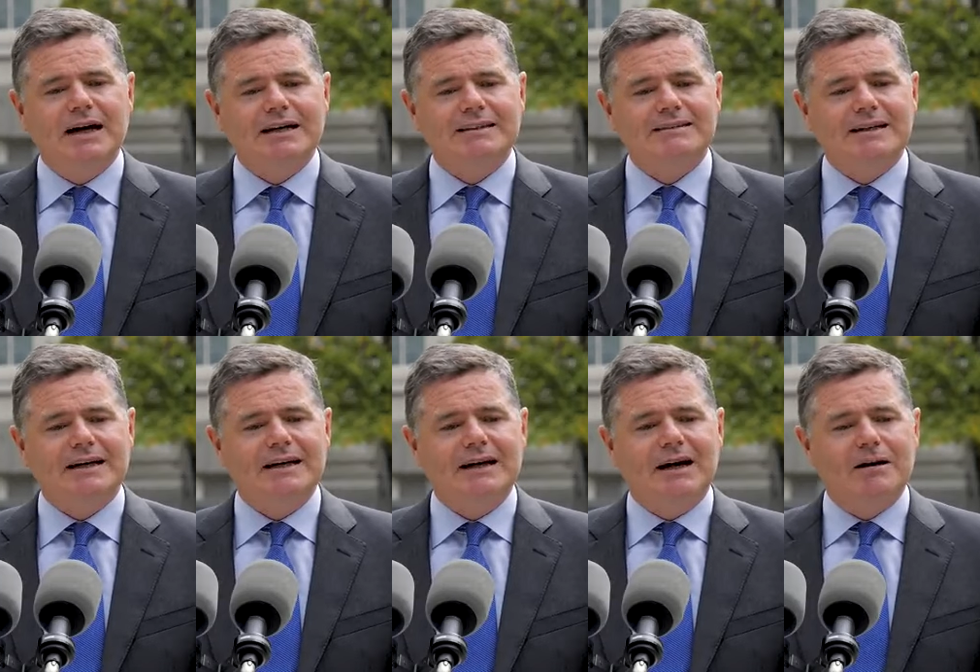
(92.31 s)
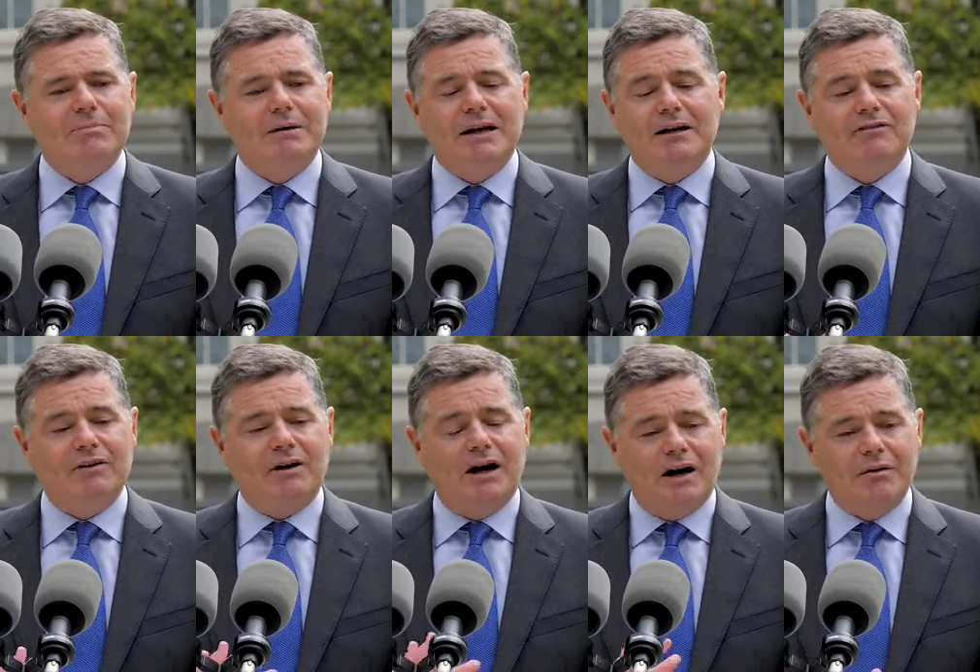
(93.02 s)
And I
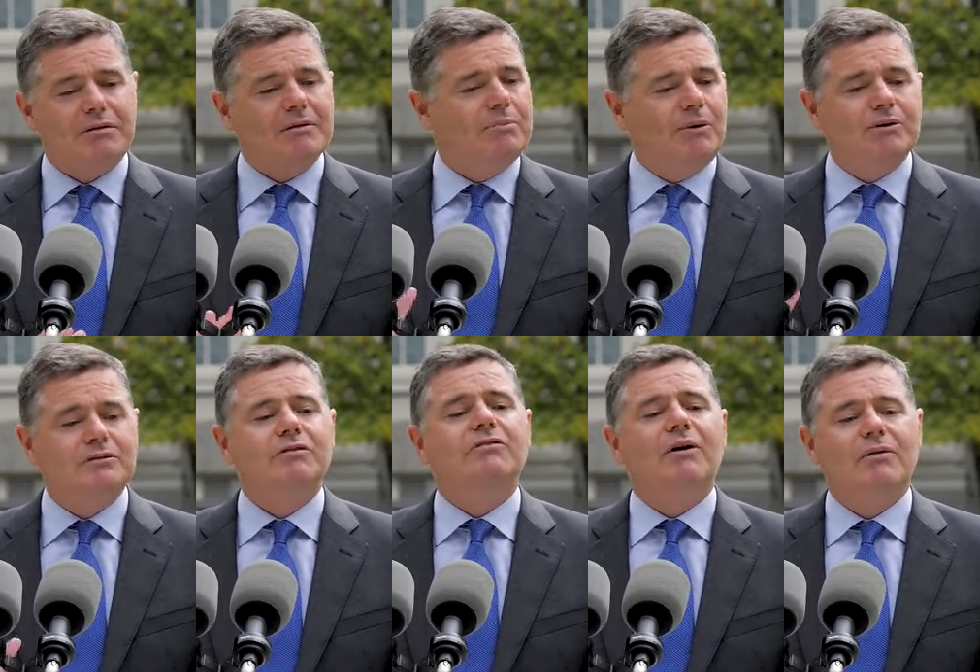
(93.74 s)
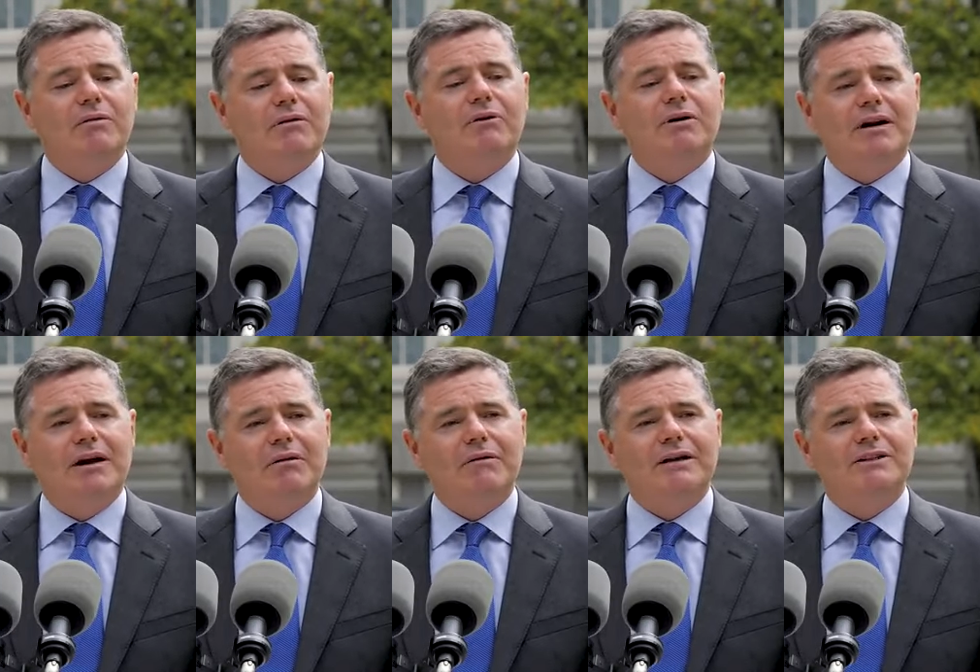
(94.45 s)
believe our support of those
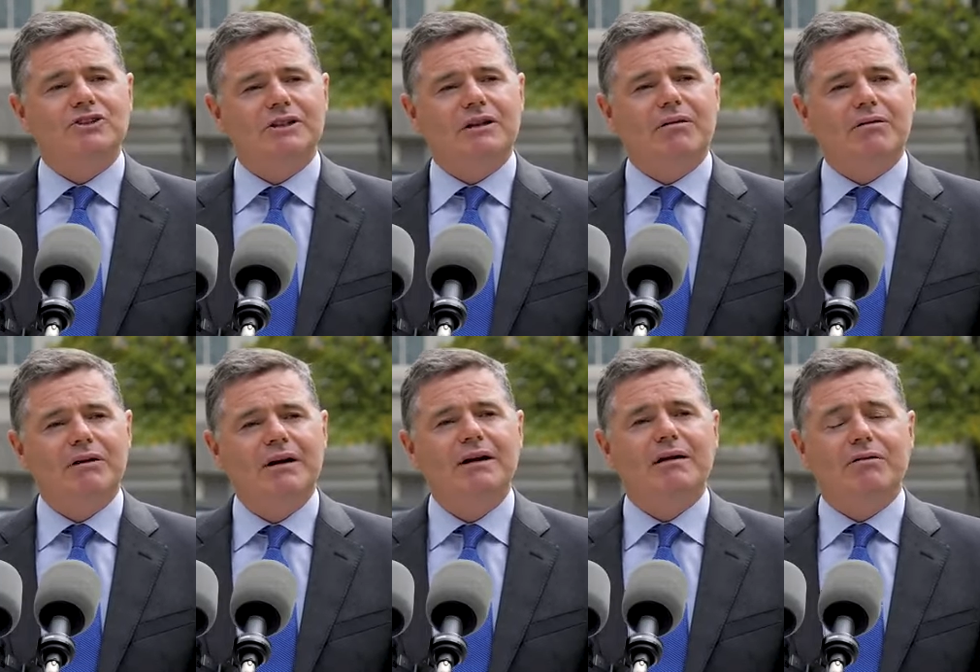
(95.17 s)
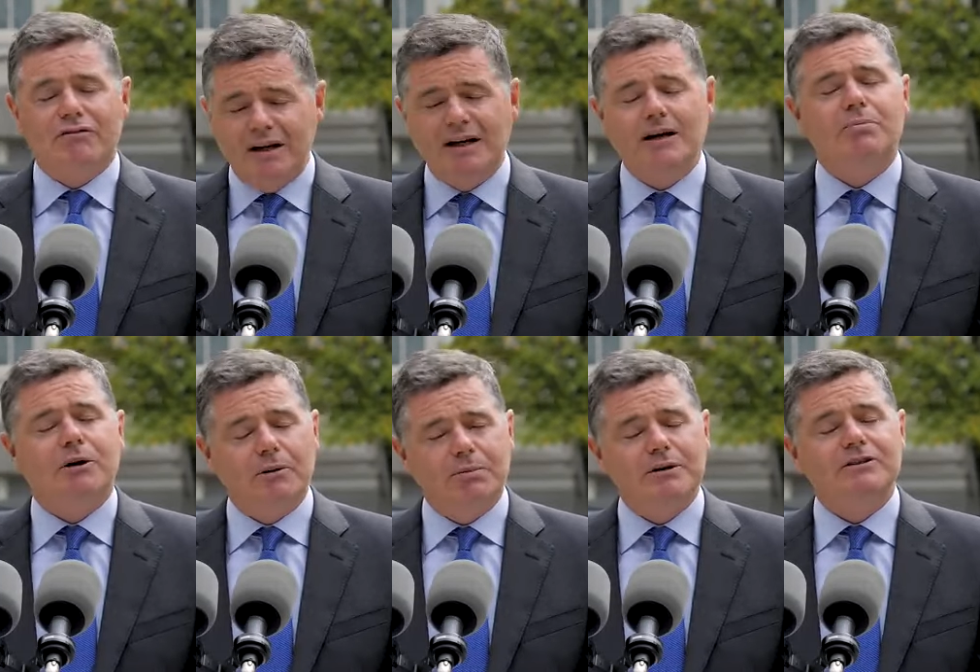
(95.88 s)
organisations is really
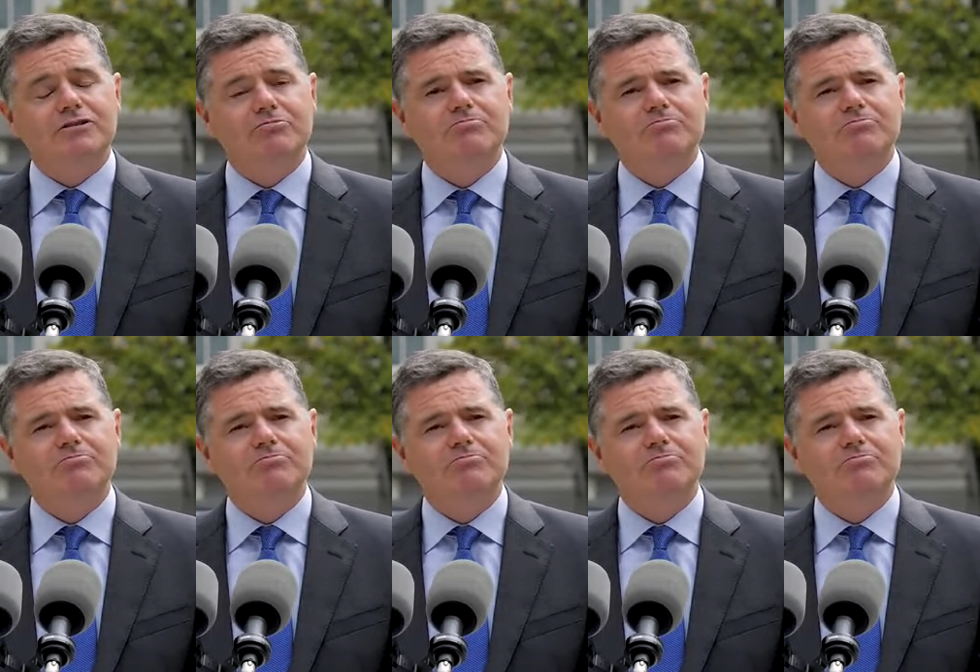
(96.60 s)
appropriate.